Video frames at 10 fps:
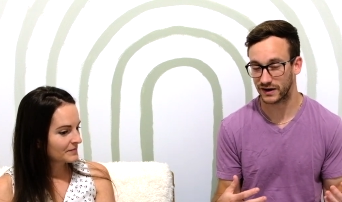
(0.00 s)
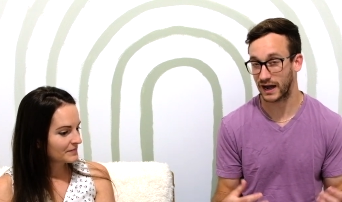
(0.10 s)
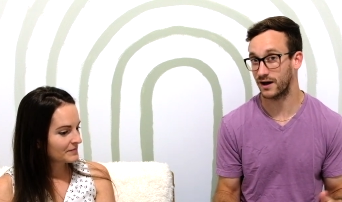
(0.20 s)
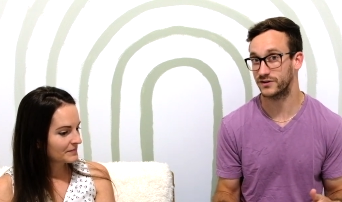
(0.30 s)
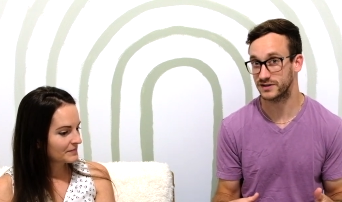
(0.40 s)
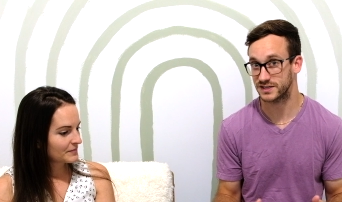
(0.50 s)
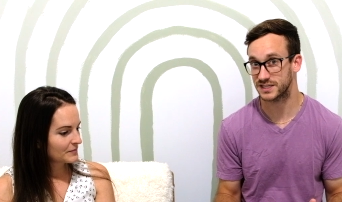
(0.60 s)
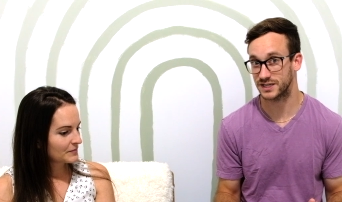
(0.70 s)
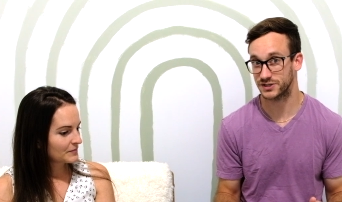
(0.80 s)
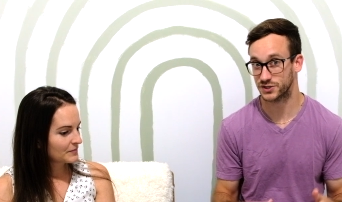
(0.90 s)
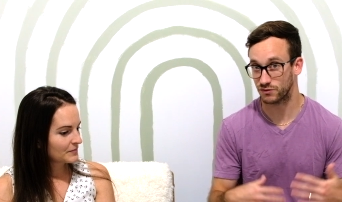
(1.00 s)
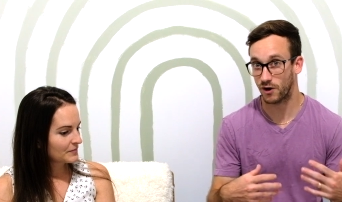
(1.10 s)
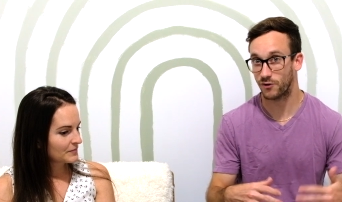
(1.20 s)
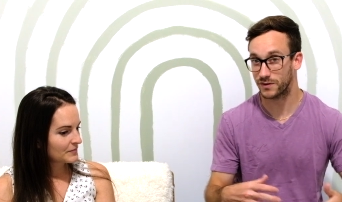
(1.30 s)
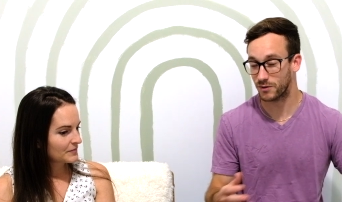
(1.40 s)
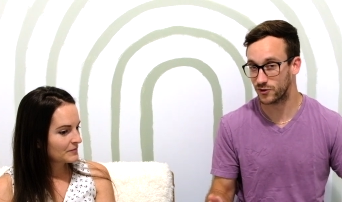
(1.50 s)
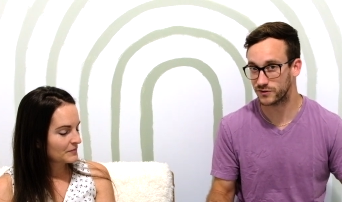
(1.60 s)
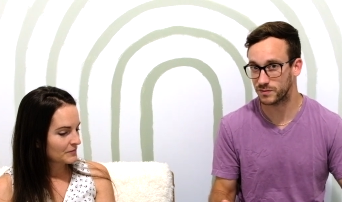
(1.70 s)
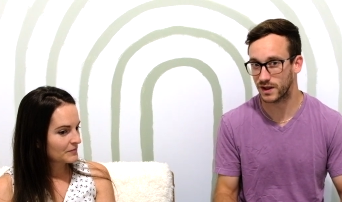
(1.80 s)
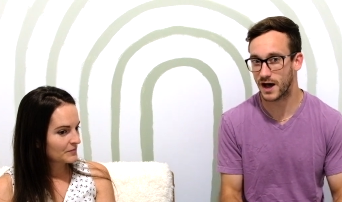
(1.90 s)
Speaker 1: how did the cells grow and
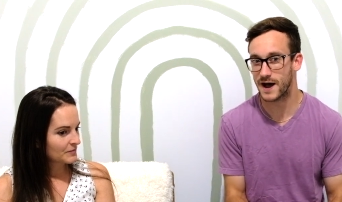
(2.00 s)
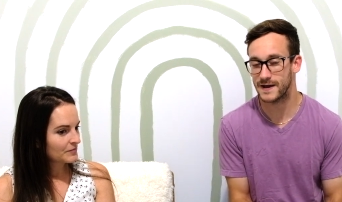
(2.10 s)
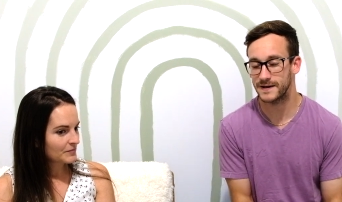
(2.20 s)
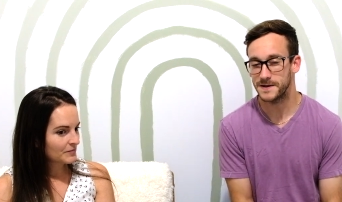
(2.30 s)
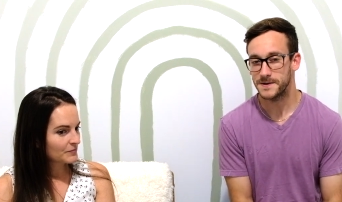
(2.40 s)
multiply.